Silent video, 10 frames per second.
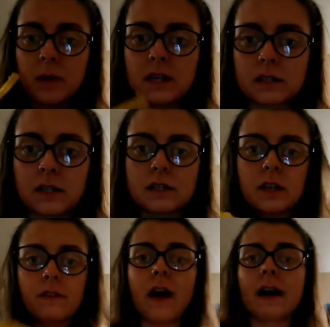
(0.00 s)

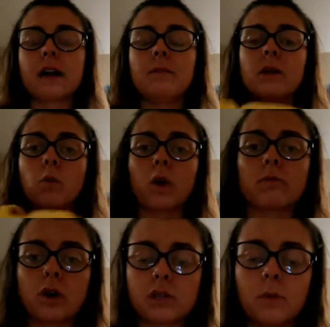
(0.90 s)
pieces that can be
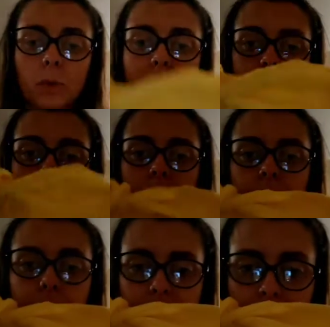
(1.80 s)
worn multiple ways,
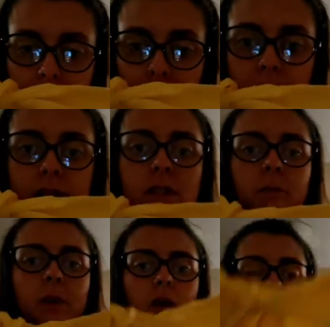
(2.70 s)
and this fits the
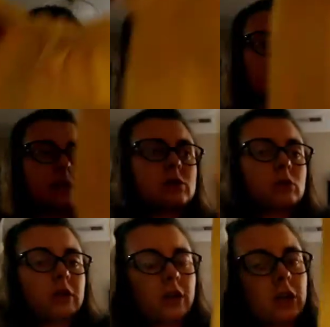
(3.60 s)
bill because this would look